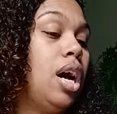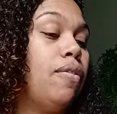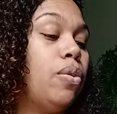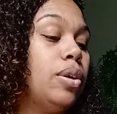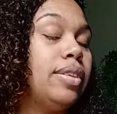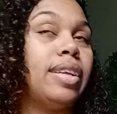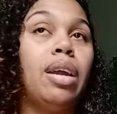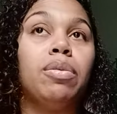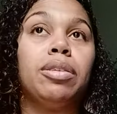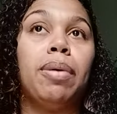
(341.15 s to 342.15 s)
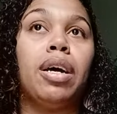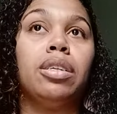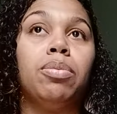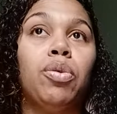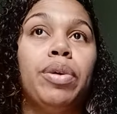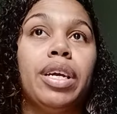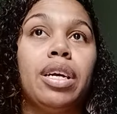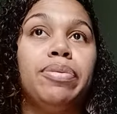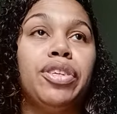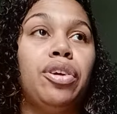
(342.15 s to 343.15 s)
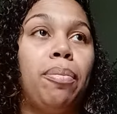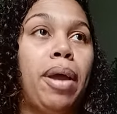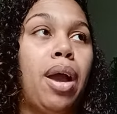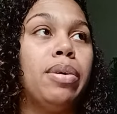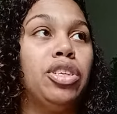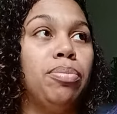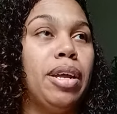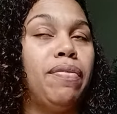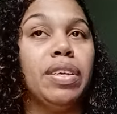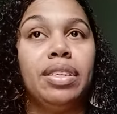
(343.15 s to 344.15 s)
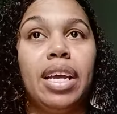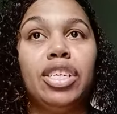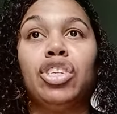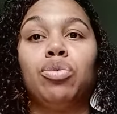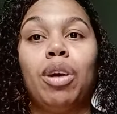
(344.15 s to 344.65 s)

Of course, stay responsible when it comes to your powers, your manifestations.